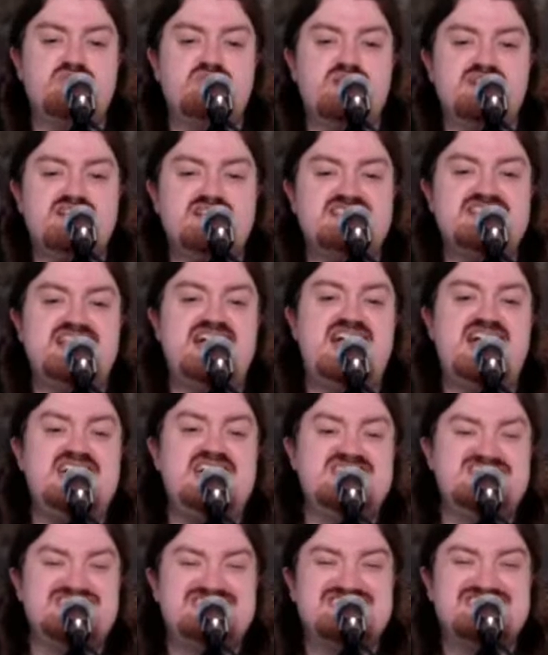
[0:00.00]
one
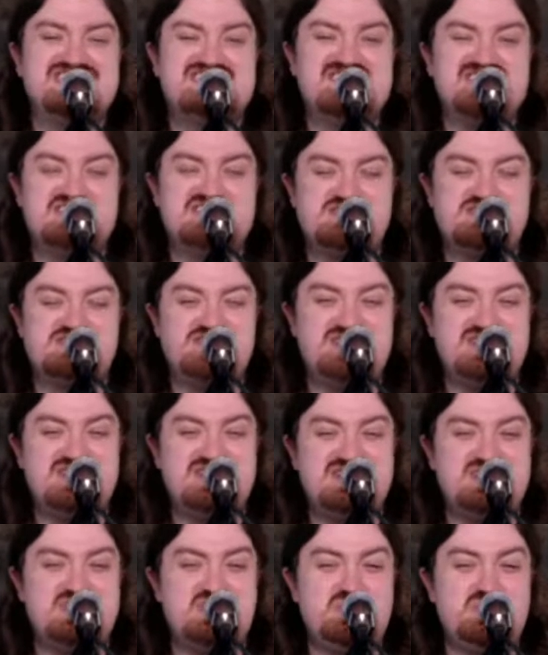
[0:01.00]
last kiss
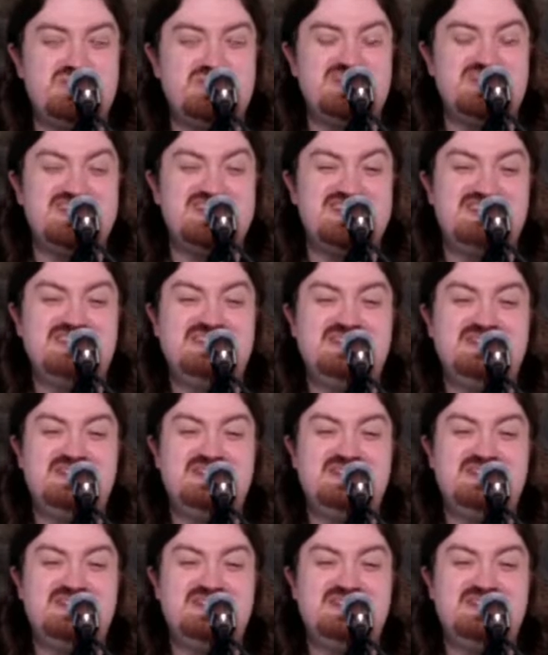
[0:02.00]
farewell.